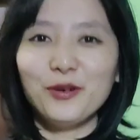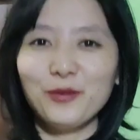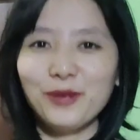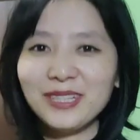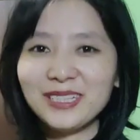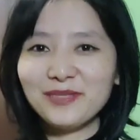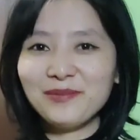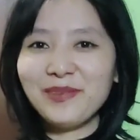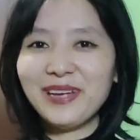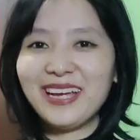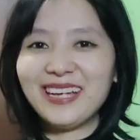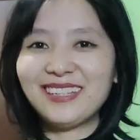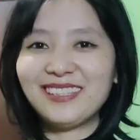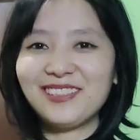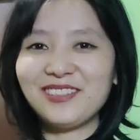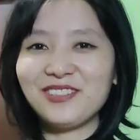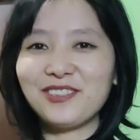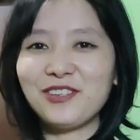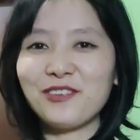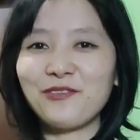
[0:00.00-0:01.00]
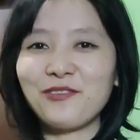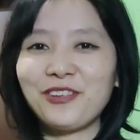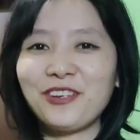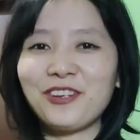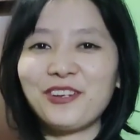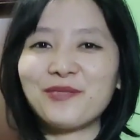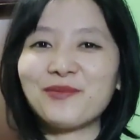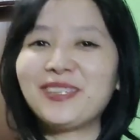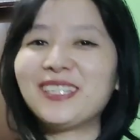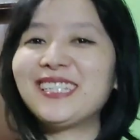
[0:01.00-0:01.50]
Welcome back to a new
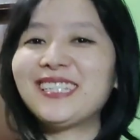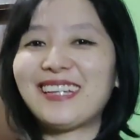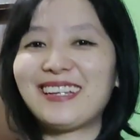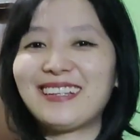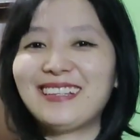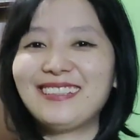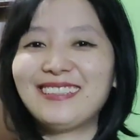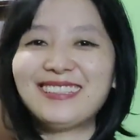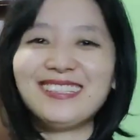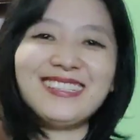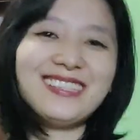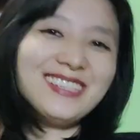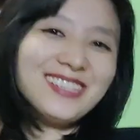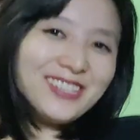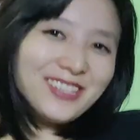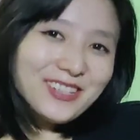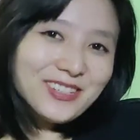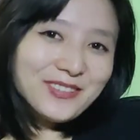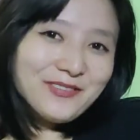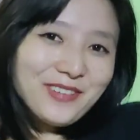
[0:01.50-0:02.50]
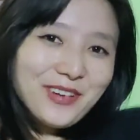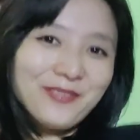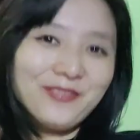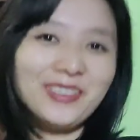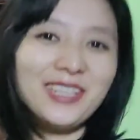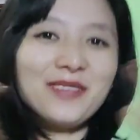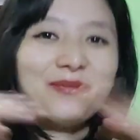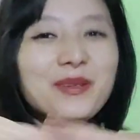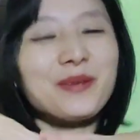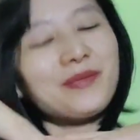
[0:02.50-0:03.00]
video on my channel. This is yours
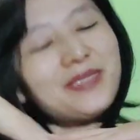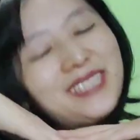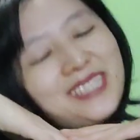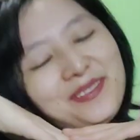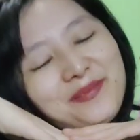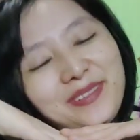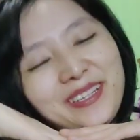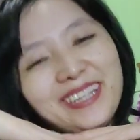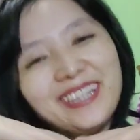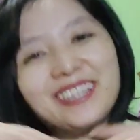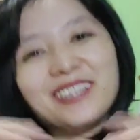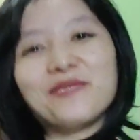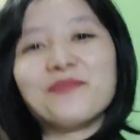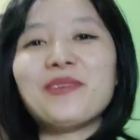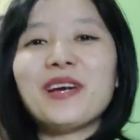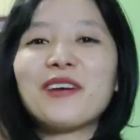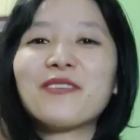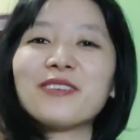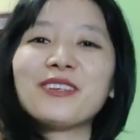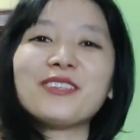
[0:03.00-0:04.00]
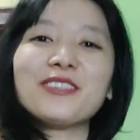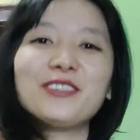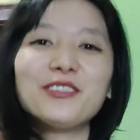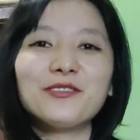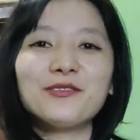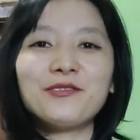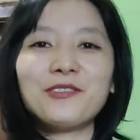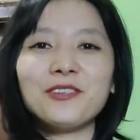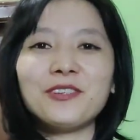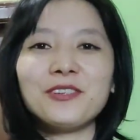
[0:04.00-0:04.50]
faithfully baby Tippy and I'm back with a
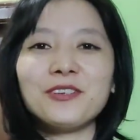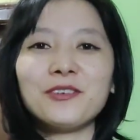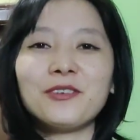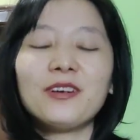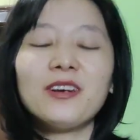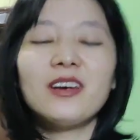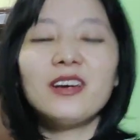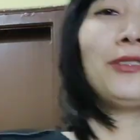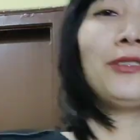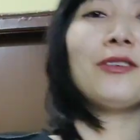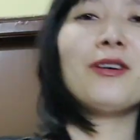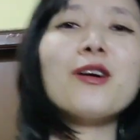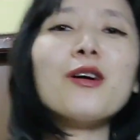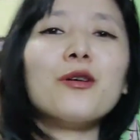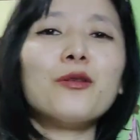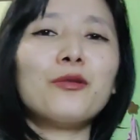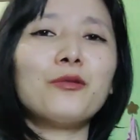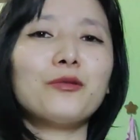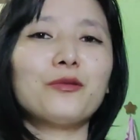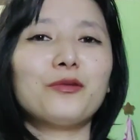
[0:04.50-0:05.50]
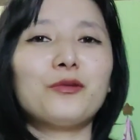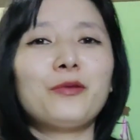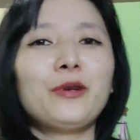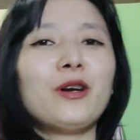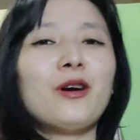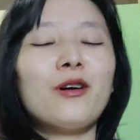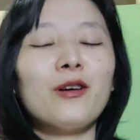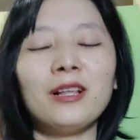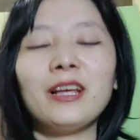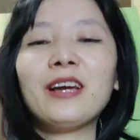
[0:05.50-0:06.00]
new video. You know how
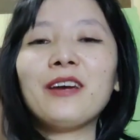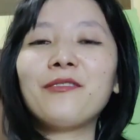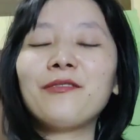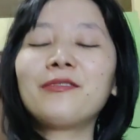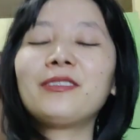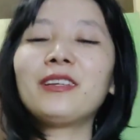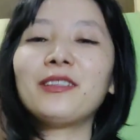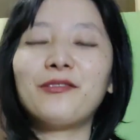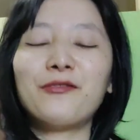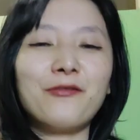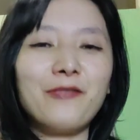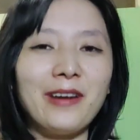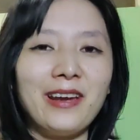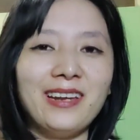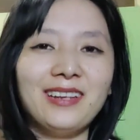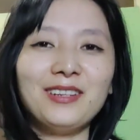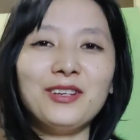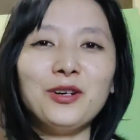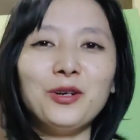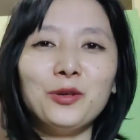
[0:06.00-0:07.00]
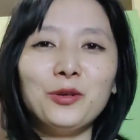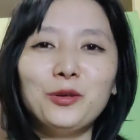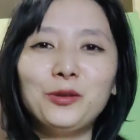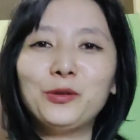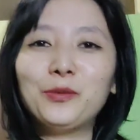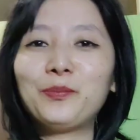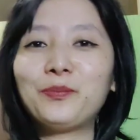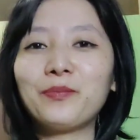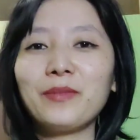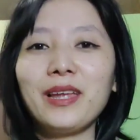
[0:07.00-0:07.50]
we all have that friend
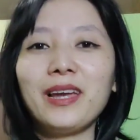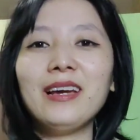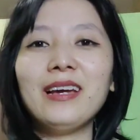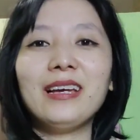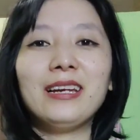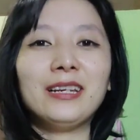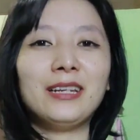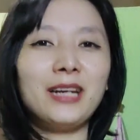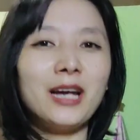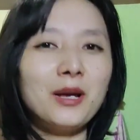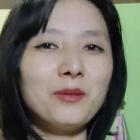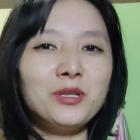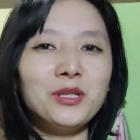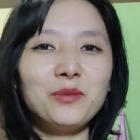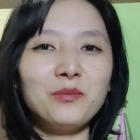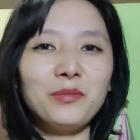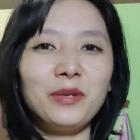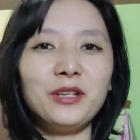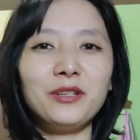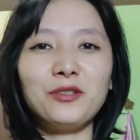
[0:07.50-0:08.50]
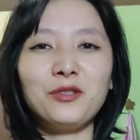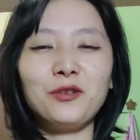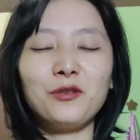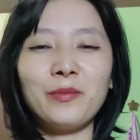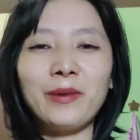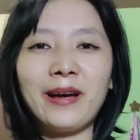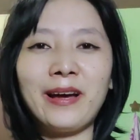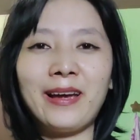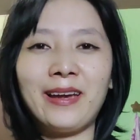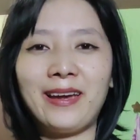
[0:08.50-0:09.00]
who comes and meets
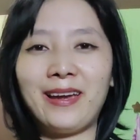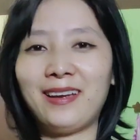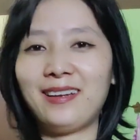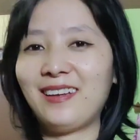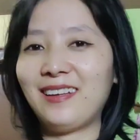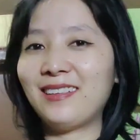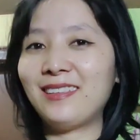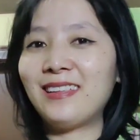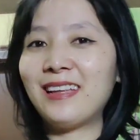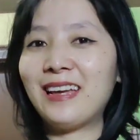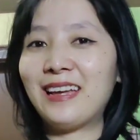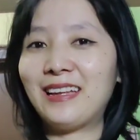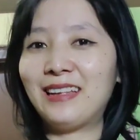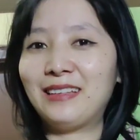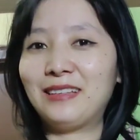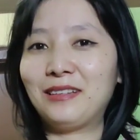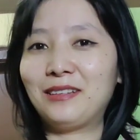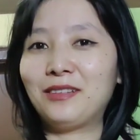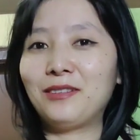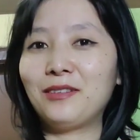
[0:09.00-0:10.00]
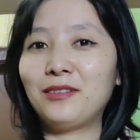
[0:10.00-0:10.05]
you by and then